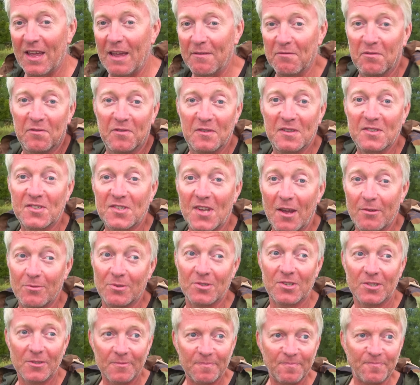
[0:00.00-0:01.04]
that everything's
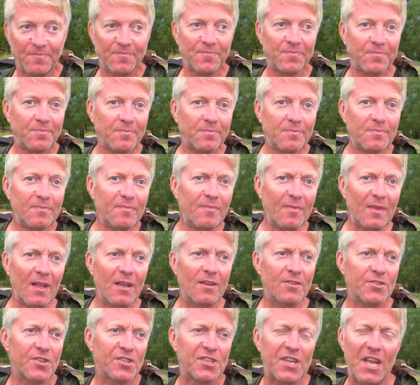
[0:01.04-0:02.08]
soaked,
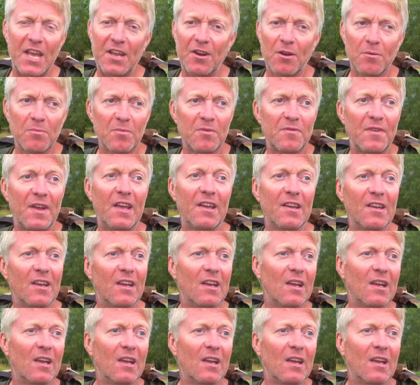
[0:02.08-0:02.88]
I'm just getting on with it.